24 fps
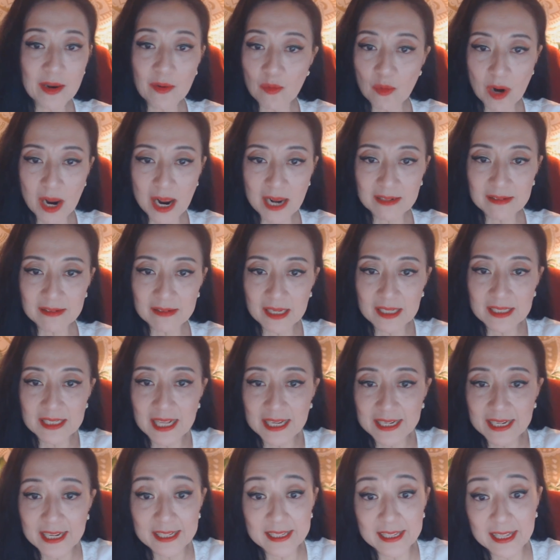and round. It's
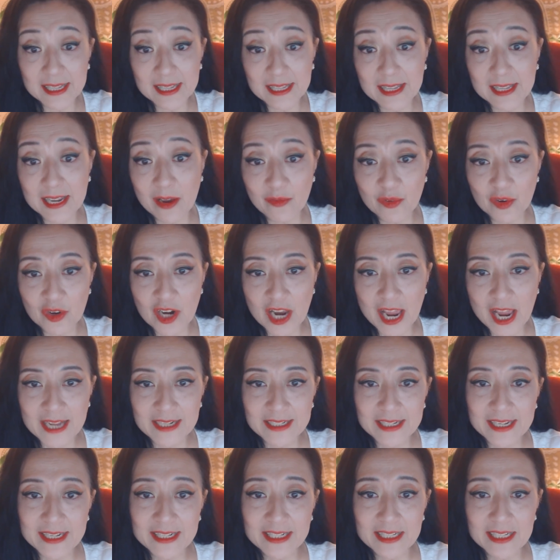like a never
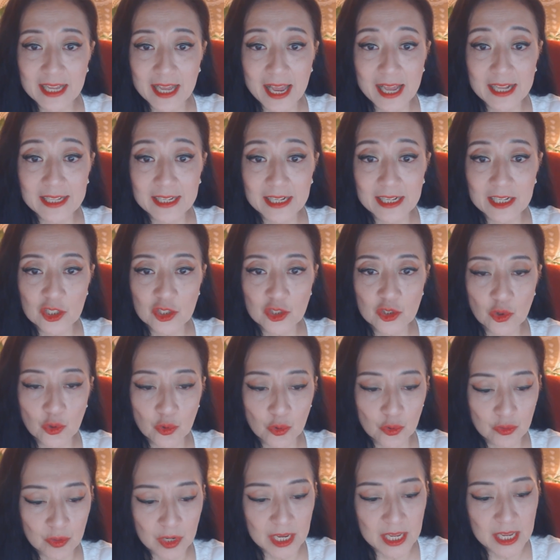ending
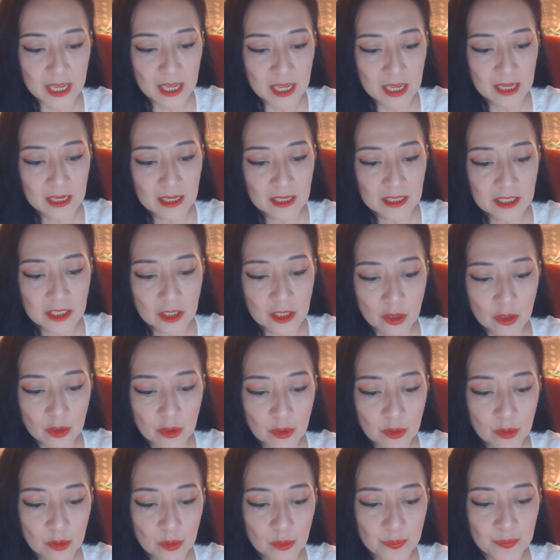story.
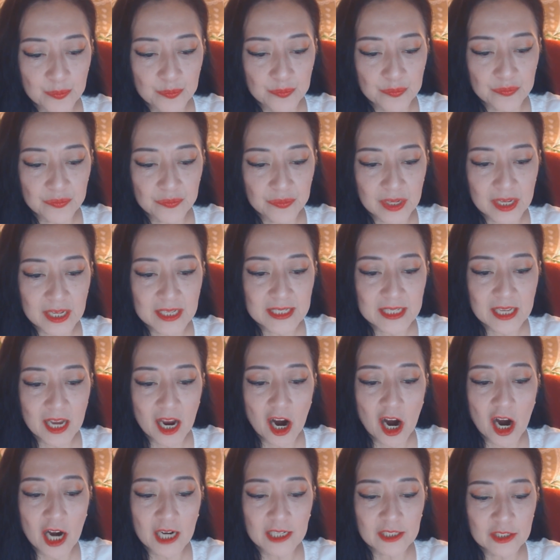So it's
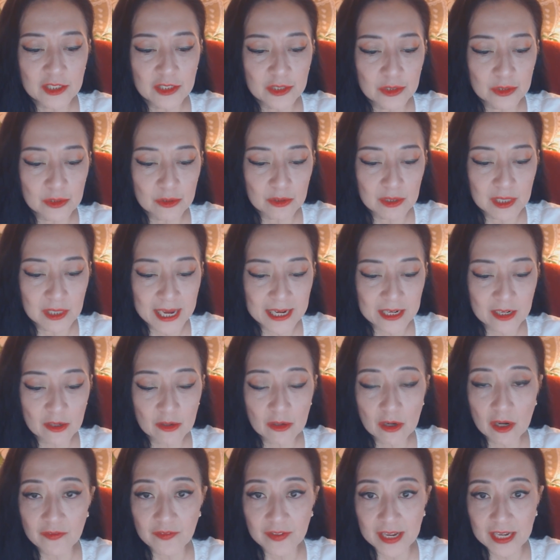hard to let
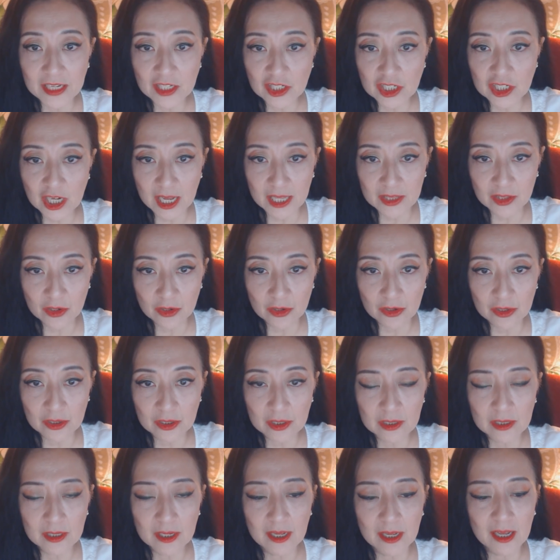go of each
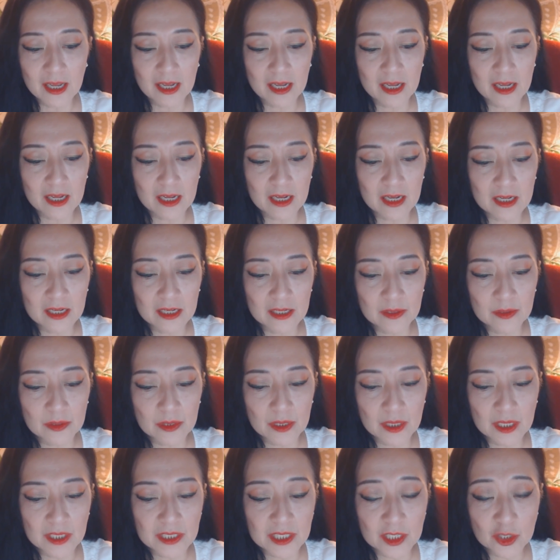other.
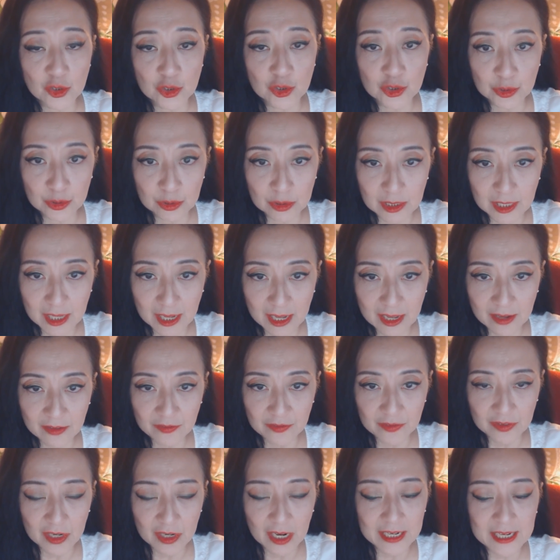It's a true
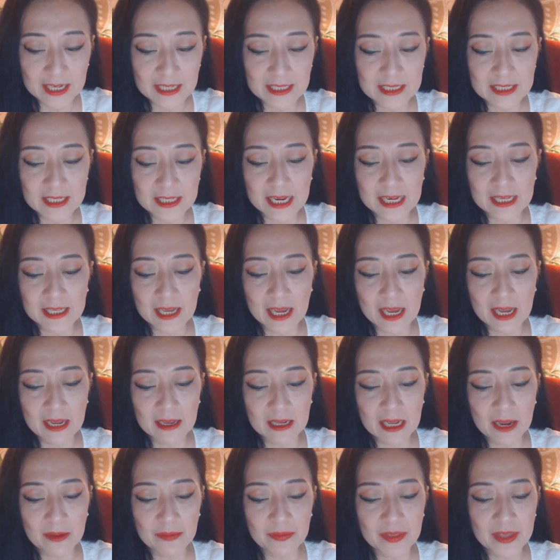love. I can say
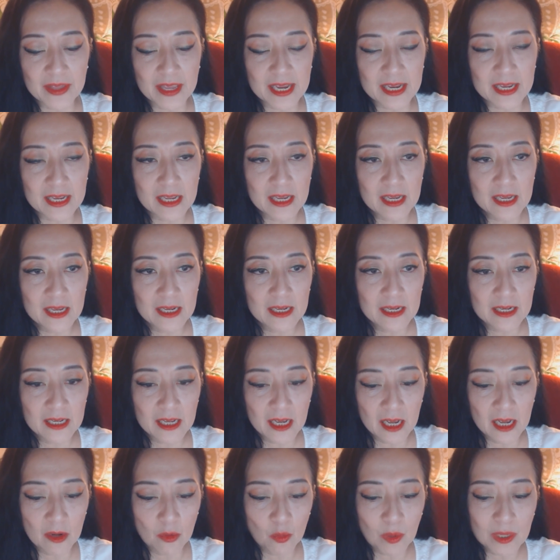that. I think
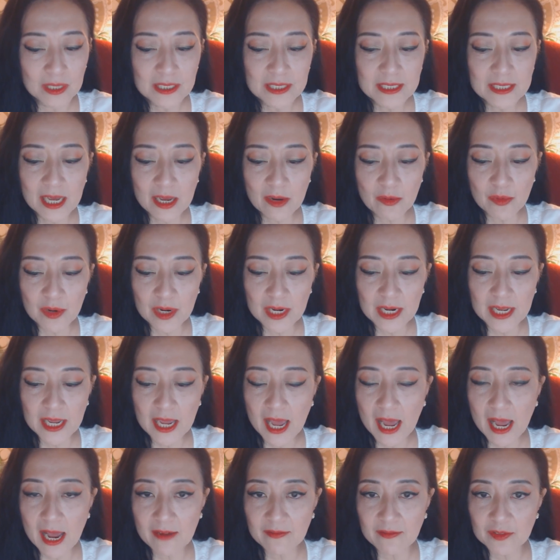one side really
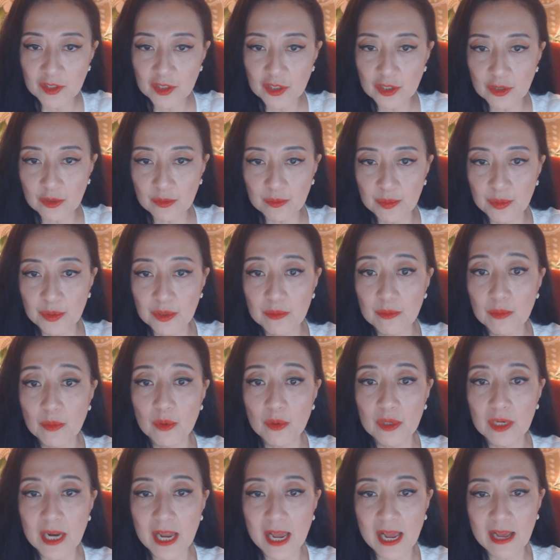have to put
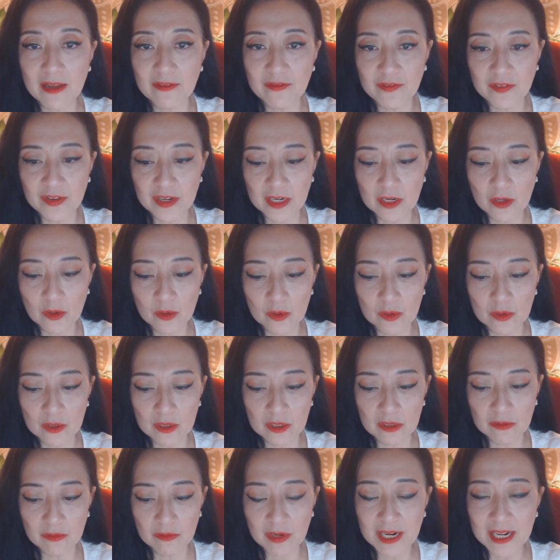more effort
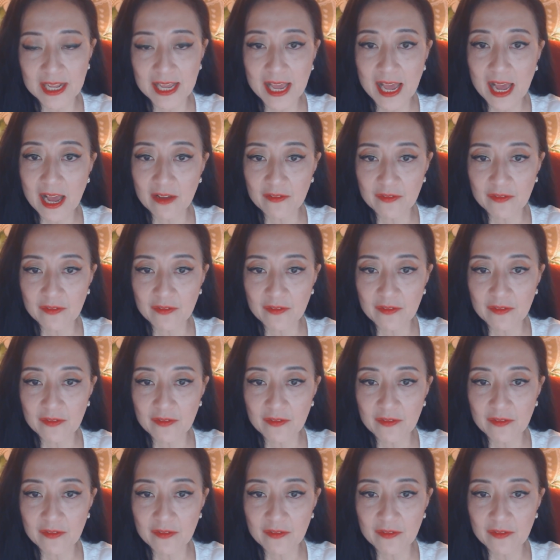or really